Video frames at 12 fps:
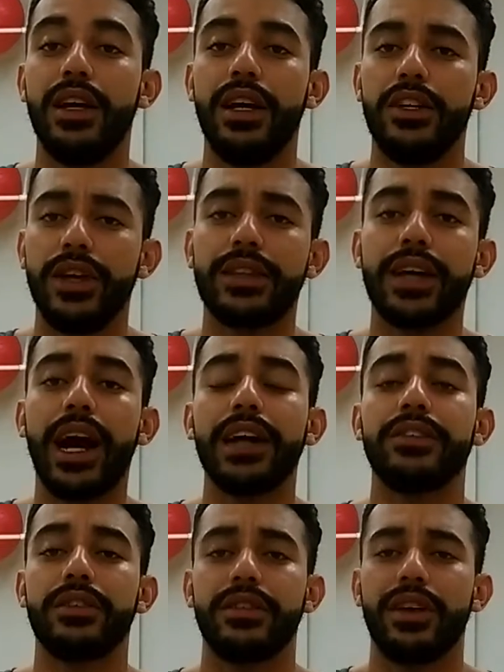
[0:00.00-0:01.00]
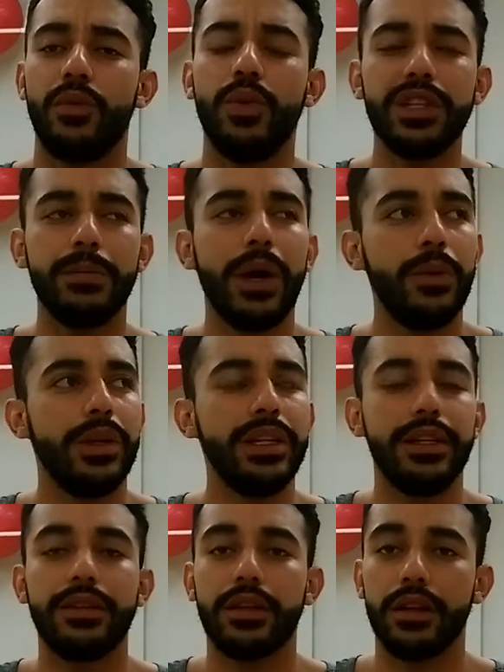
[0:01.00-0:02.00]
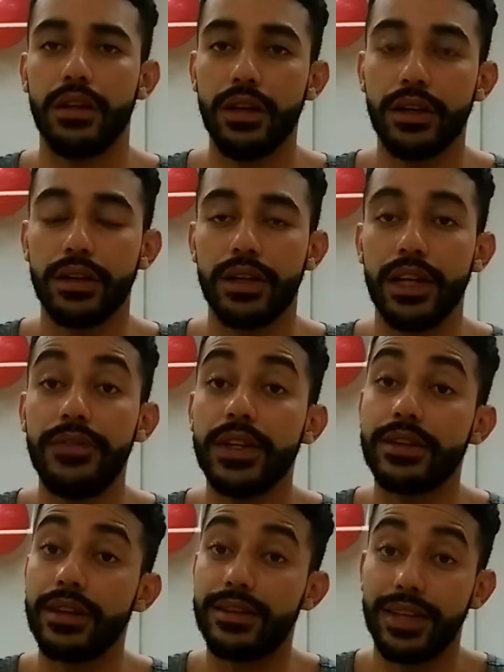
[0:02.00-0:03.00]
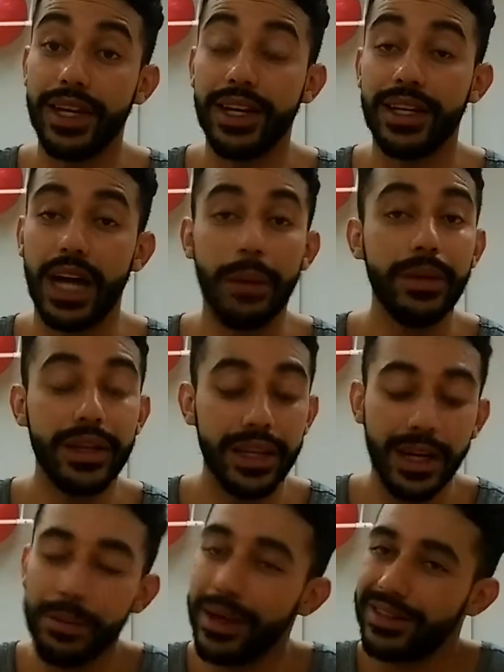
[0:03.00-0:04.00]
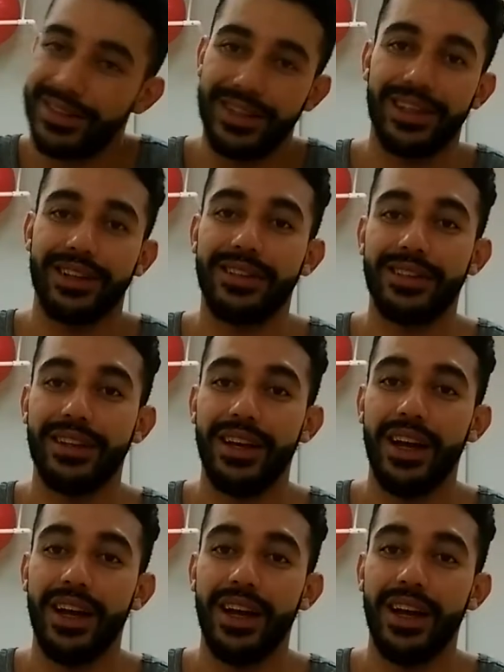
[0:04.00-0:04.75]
You have to ask yourself, what's my willingness to learn? If it's a 10, I'm going to get up at 6.